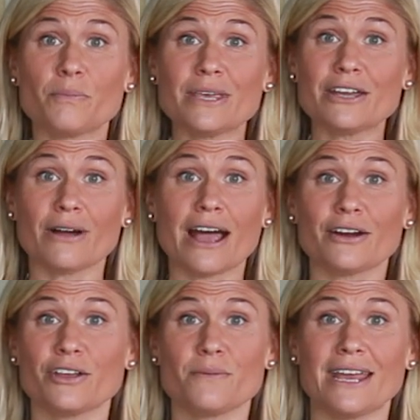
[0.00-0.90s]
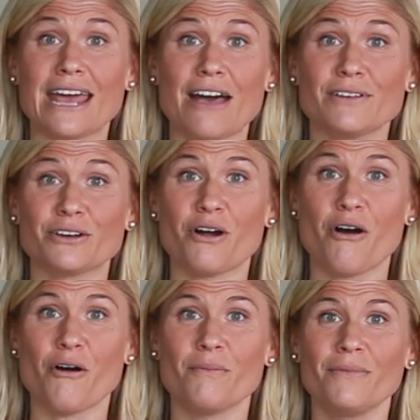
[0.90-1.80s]
beet cracker you might have in your
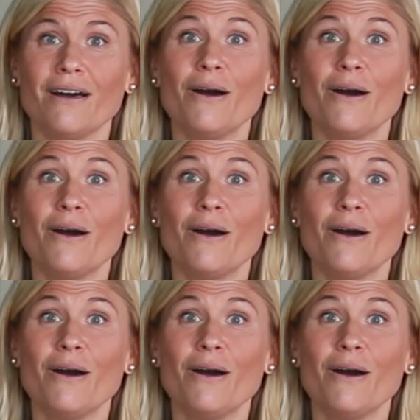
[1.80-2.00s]
home,